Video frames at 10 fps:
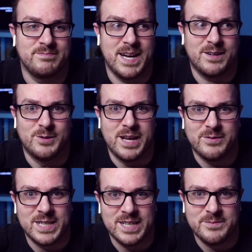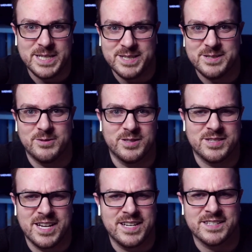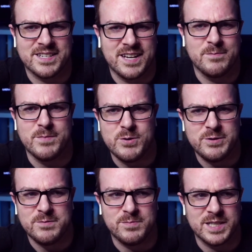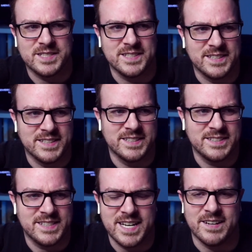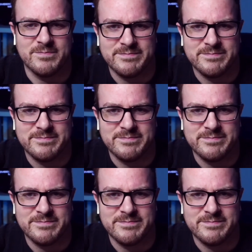I don't have any enemies, so the saying is kind of moot, but uh, yeah,